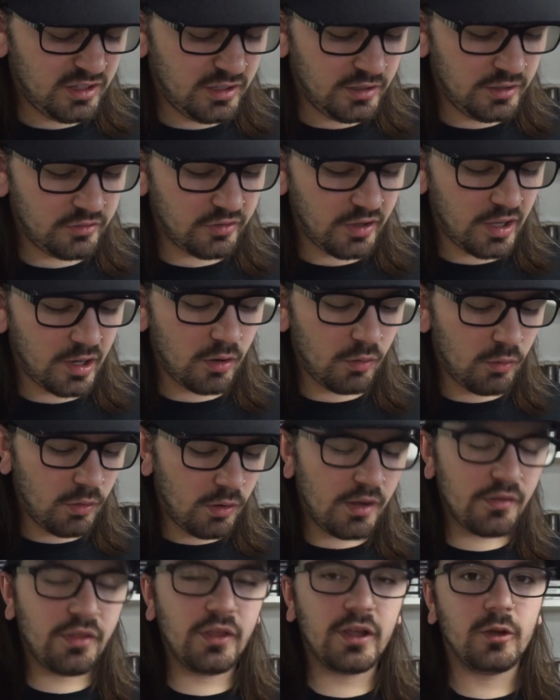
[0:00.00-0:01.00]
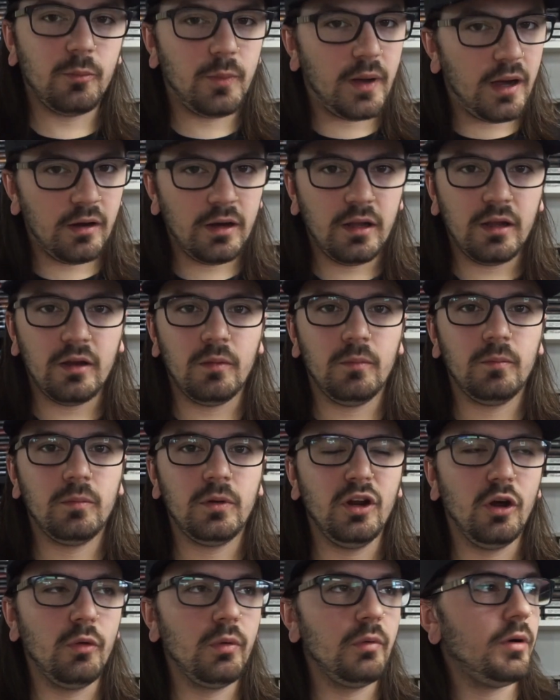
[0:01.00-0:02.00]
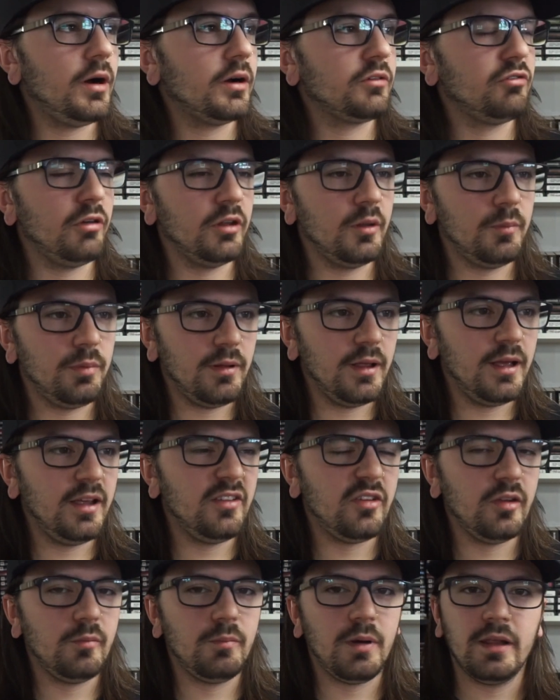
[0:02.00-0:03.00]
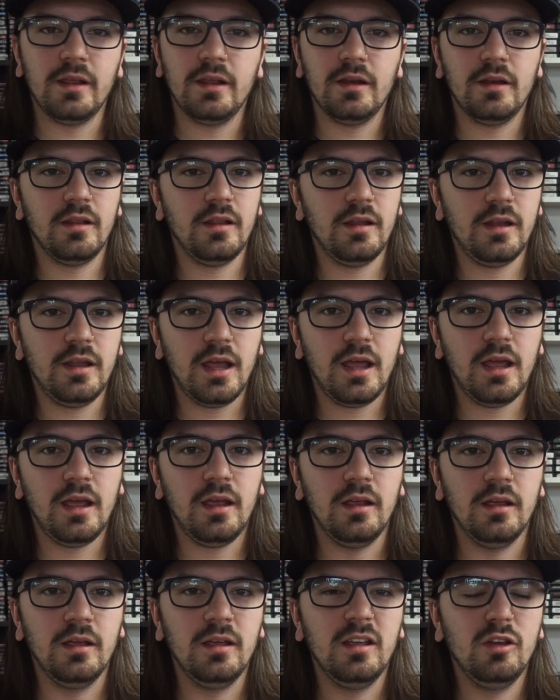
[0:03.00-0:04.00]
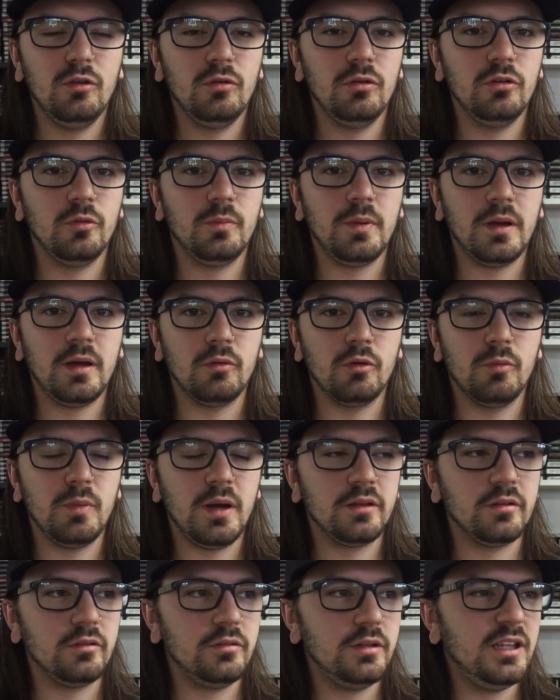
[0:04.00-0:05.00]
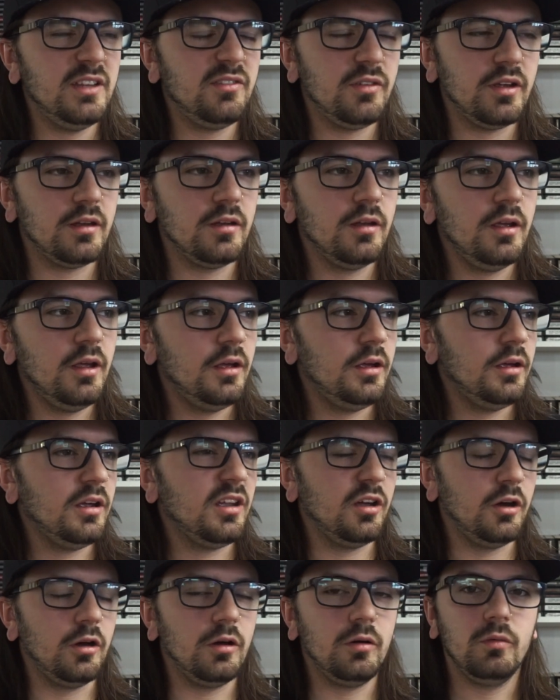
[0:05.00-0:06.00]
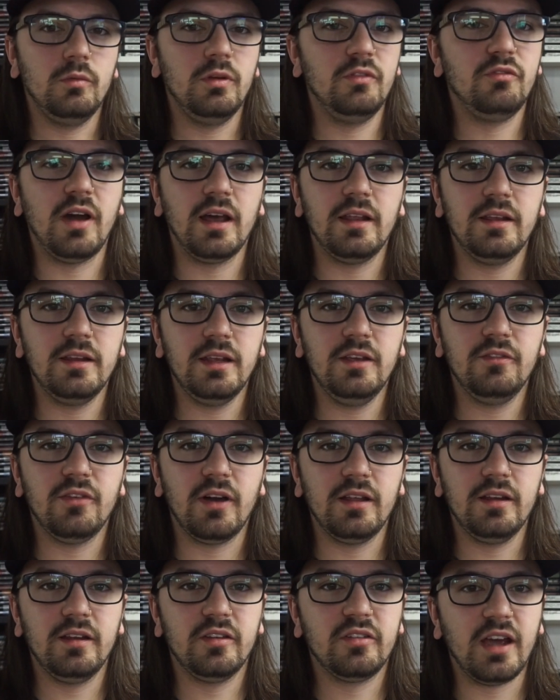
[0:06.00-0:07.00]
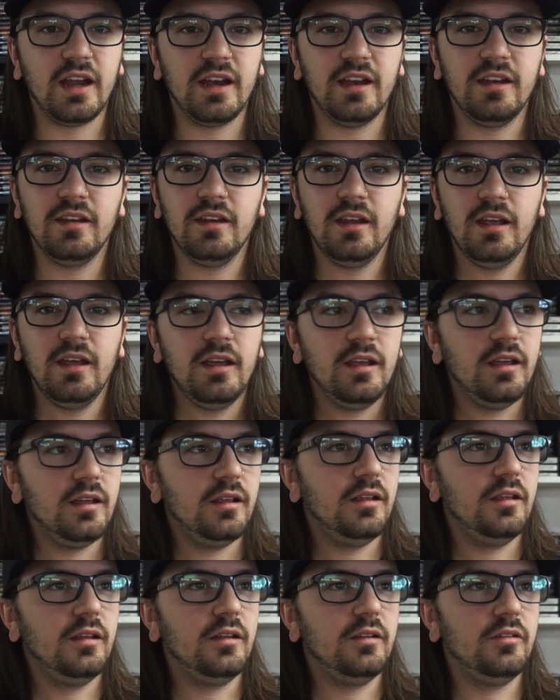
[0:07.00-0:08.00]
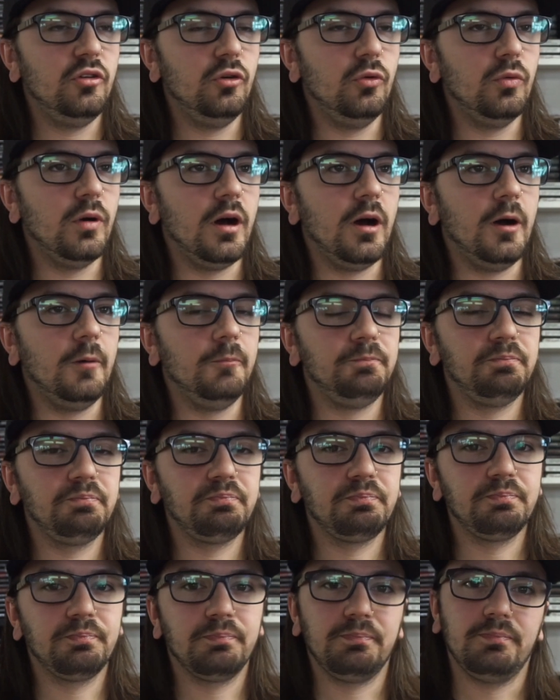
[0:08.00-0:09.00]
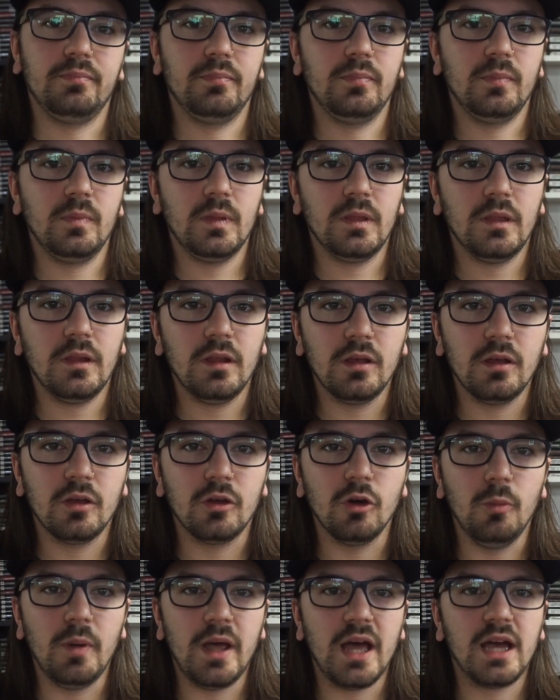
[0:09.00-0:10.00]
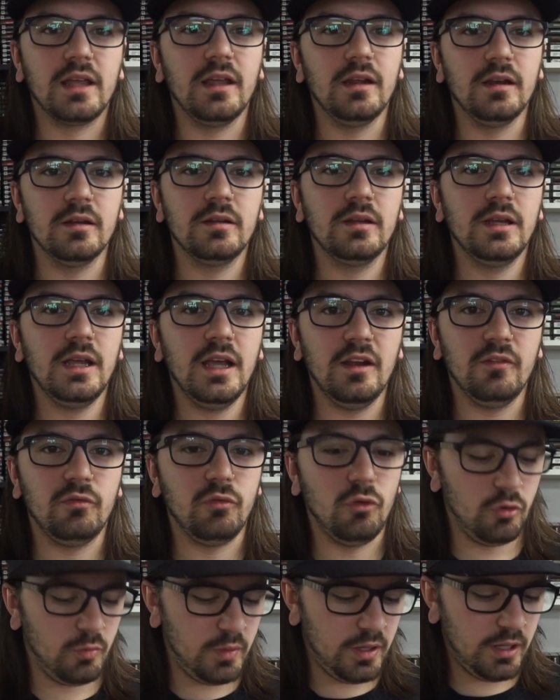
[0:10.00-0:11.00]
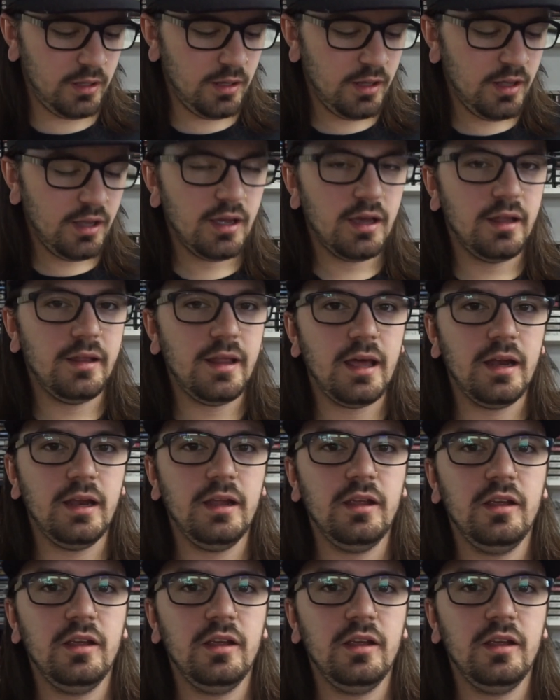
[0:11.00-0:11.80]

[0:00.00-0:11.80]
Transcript: he's like, oh, I'll think about it. And we walked around the place, and by the end of the day, we're about to leave, and he finally decided to go back and get it for me, and that